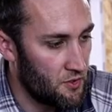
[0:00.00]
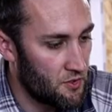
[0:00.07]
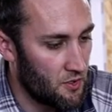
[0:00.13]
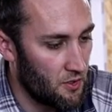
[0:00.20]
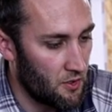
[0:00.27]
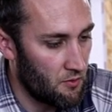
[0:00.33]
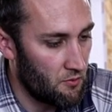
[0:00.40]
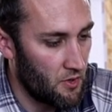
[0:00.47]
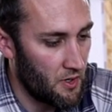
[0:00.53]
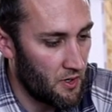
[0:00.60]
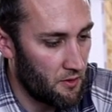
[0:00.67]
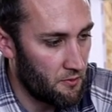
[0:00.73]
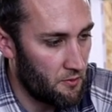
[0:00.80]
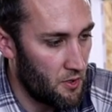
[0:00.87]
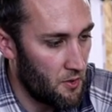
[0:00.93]
just kind of run
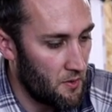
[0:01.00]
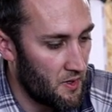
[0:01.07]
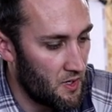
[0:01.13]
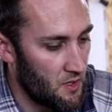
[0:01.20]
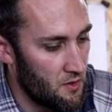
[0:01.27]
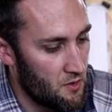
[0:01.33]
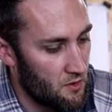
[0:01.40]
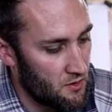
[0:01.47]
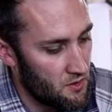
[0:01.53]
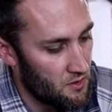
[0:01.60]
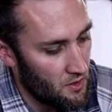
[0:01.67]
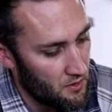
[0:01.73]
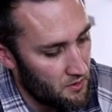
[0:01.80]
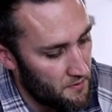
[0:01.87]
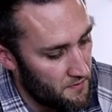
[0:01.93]
it through and then you can
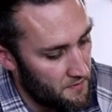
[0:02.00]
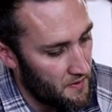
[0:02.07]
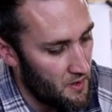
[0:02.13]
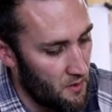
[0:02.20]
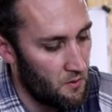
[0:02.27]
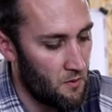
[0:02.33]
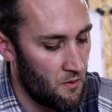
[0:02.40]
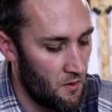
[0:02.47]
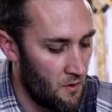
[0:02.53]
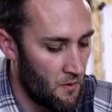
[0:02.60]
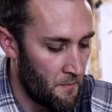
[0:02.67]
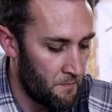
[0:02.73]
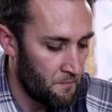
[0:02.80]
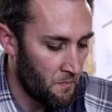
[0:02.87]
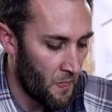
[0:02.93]
start to feel
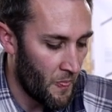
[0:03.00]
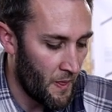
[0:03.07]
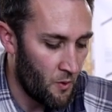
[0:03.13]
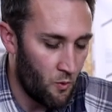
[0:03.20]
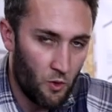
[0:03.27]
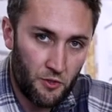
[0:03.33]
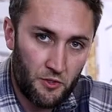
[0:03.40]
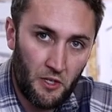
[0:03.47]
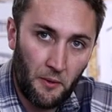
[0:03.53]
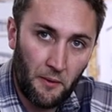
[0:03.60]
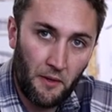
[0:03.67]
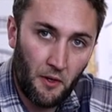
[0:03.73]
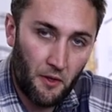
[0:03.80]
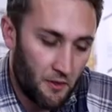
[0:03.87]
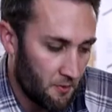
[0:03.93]
what's
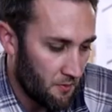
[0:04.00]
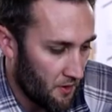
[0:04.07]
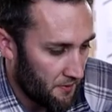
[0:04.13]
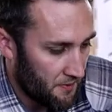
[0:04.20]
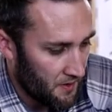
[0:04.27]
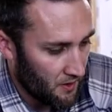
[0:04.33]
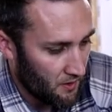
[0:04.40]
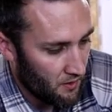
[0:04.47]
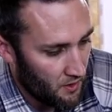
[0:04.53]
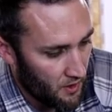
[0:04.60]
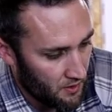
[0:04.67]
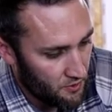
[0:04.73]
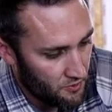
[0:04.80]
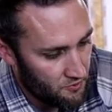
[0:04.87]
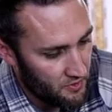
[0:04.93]
going on. You might think,
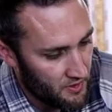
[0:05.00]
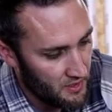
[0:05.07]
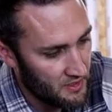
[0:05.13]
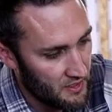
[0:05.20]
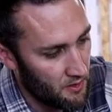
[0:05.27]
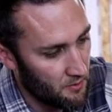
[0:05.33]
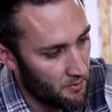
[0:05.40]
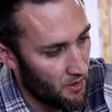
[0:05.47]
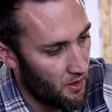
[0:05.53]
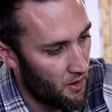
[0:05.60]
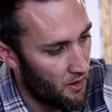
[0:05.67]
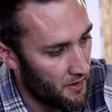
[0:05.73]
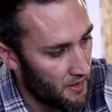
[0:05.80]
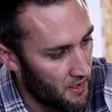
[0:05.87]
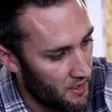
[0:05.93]
okay, the string is a little bit
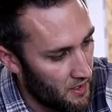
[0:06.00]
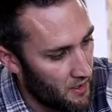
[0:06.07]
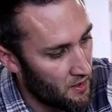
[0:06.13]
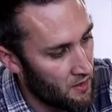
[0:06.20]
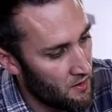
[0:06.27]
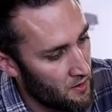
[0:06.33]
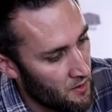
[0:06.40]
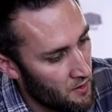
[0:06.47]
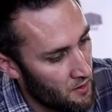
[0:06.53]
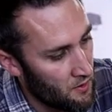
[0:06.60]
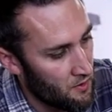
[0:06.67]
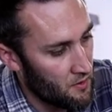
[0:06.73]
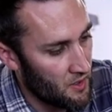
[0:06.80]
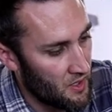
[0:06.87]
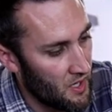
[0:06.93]
high here.
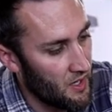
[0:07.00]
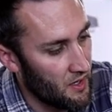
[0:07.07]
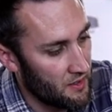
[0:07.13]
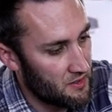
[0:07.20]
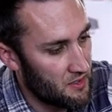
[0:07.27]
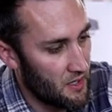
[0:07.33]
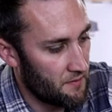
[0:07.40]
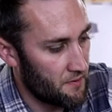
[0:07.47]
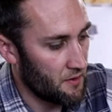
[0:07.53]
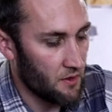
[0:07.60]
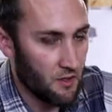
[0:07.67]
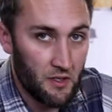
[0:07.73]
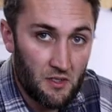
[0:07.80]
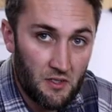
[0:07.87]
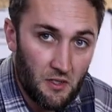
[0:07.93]
The keel is
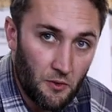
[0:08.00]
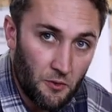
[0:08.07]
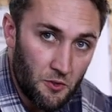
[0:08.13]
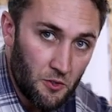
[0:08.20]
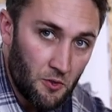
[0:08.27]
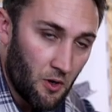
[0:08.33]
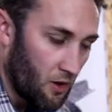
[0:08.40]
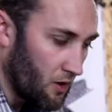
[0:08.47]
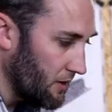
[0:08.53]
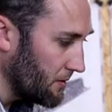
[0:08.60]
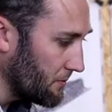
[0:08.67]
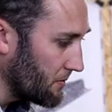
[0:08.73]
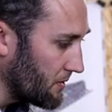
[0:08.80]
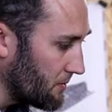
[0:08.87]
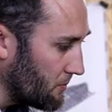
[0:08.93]
definitely still too high
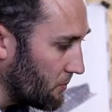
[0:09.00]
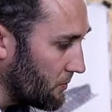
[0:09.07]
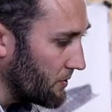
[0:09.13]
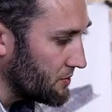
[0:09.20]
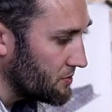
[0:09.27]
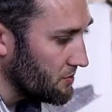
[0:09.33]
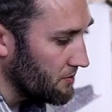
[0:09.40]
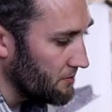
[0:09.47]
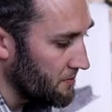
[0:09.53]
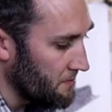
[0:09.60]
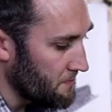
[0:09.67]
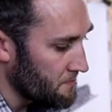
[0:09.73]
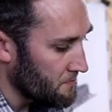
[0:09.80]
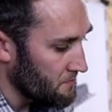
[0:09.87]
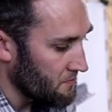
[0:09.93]
and we're, we're sort
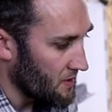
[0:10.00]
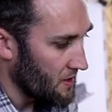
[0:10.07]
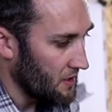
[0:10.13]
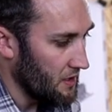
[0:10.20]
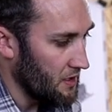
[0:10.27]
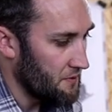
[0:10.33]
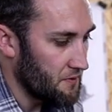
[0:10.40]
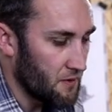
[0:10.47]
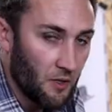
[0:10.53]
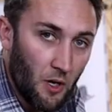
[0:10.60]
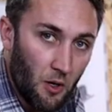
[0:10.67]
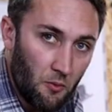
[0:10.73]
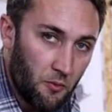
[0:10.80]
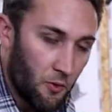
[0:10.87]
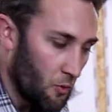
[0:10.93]
of lifting
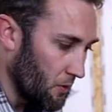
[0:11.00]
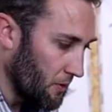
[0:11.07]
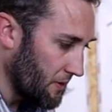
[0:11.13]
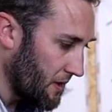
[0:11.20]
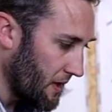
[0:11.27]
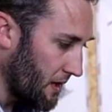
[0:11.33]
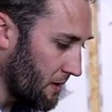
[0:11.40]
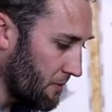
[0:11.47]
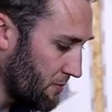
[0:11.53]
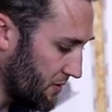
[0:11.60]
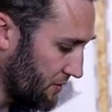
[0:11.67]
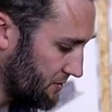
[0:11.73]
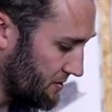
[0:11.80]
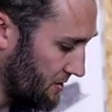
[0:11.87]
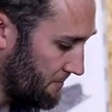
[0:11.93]
up forward there.
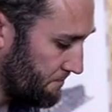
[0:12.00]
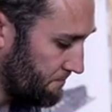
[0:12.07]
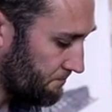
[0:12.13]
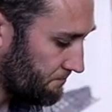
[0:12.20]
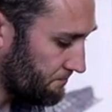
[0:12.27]
But um,